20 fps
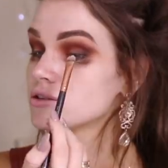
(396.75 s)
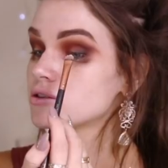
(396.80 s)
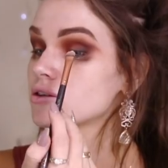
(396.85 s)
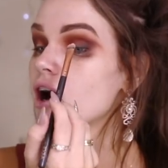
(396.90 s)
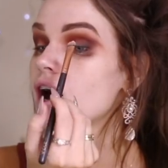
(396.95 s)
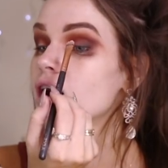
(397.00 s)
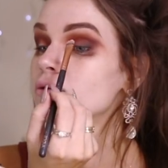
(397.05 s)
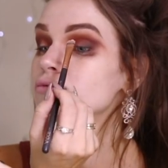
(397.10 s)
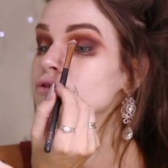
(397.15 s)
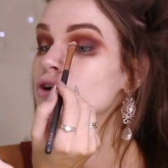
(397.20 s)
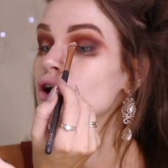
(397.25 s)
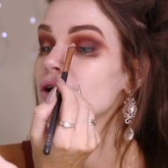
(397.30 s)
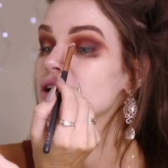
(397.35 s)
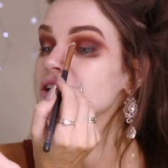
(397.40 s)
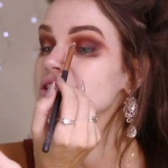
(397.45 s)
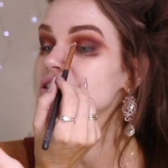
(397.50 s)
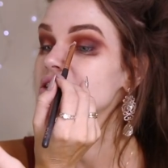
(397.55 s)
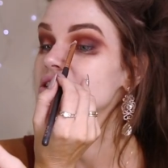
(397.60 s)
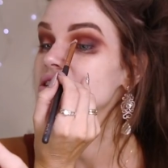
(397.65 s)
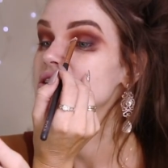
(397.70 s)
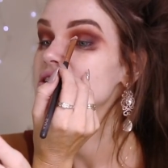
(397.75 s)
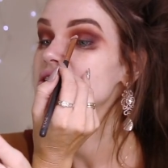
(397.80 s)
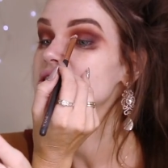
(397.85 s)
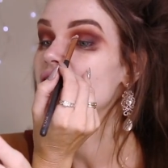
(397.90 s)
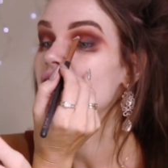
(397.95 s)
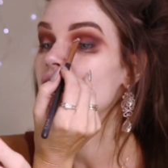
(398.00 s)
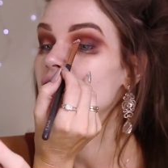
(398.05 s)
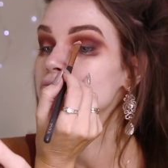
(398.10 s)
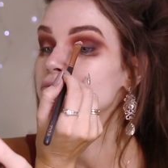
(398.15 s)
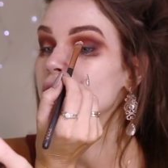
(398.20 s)
So I'm going to
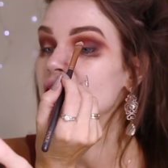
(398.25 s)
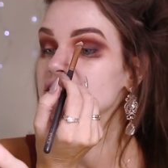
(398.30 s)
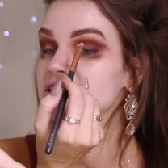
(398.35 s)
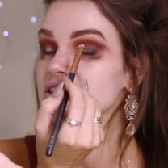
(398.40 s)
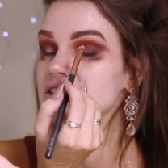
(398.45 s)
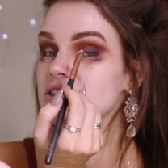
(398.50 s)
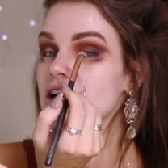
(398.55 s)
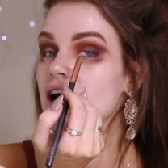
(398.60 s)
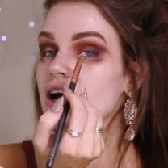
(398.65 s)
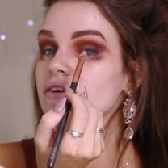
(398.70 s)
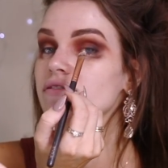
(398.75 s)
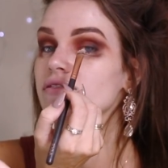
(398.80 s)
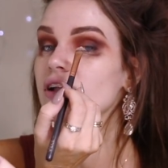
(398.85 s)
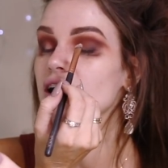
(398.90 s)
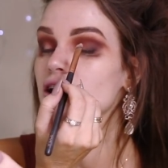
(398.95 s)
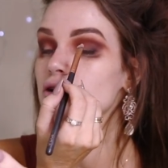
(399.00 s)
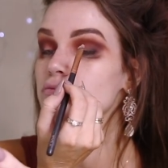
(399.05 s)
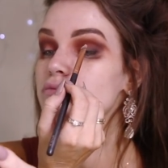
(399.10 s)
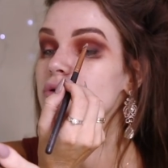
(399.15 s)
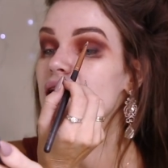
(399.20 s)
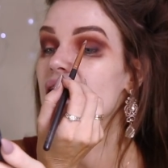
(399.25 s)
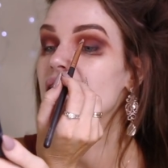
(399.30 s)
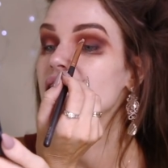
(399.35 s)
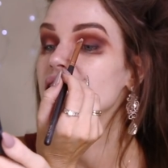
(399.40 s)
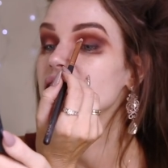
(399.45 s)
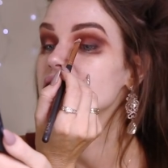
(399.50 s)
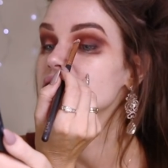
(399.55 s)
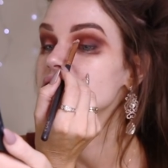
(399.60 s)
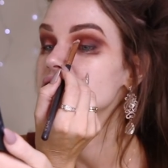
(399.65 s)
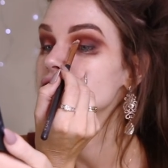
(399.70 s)
start by just kind of like
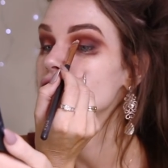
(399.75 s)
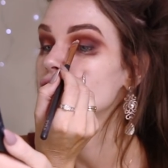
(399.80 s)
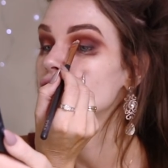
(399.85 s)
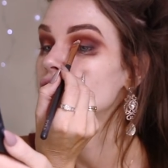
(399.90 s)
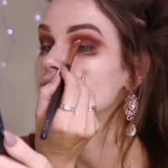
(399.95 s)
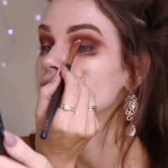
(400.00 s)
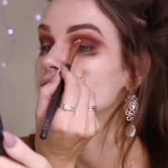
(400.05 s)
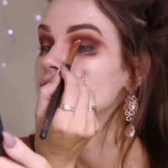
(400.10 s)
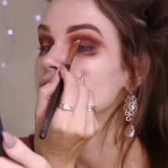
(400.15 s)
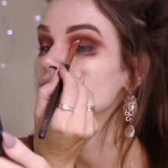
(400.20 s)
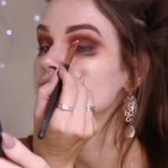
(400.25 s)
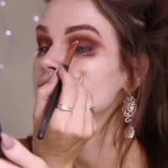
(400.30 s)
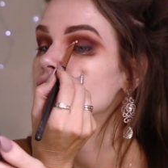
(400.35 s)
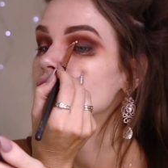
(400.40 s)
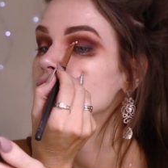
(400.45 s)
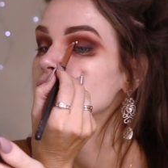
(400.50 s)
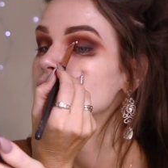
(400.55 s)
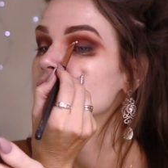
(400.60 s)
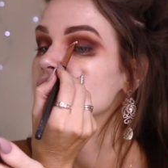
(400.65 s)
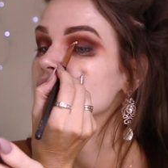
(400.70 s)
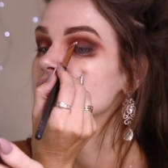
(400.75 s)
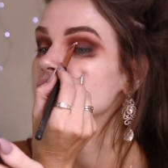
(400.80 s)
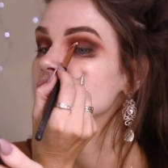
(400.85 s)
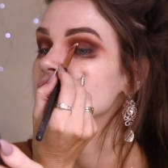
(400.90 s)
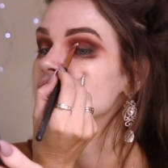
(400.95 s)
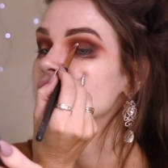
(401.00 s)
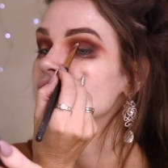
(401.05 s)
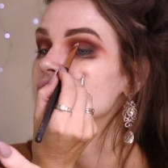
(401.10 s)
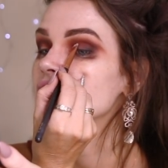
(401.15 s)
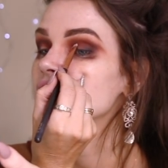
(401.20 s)
patting this on my
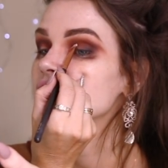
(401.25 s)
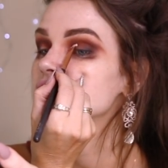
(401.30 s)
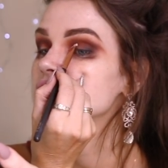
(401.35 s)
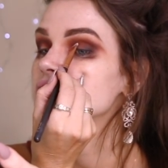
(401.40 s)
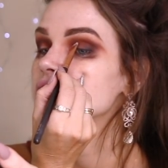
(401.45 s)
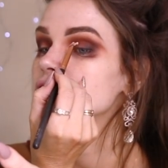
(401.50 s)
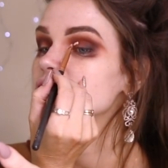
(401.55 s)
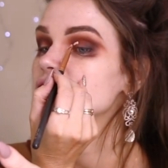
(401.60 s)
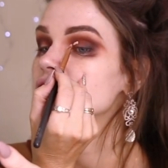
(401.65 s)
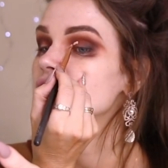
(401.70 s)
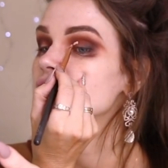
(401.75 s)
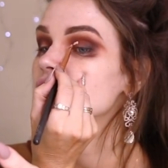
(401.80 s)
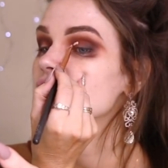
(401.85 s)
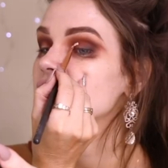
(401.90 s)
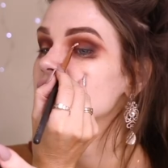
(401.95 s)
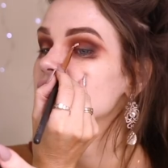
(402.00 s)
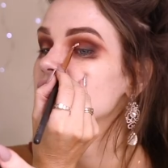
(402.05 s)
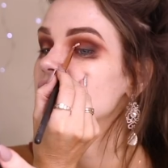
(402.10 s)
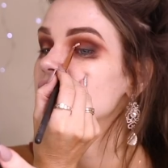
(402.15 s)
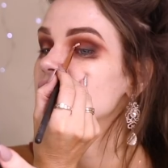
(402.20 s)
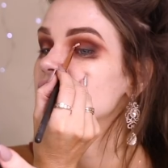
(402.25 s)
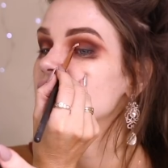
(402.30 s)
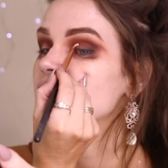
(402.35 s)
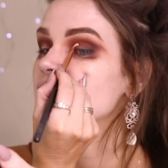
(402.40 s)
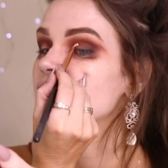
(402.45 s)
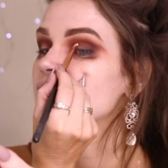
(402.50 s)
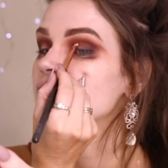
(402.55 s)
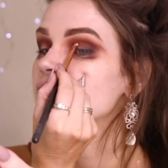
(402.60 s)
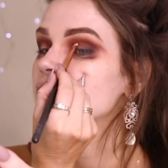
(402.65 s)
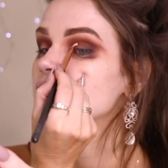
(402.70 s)
lid area. So I'm just gonna like cut
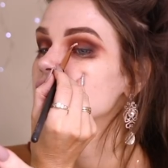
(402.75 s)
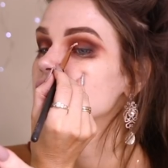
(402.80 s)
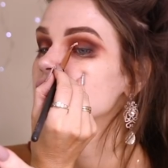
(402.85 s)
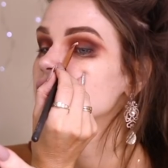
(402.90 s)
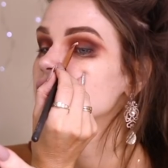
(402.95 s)
out.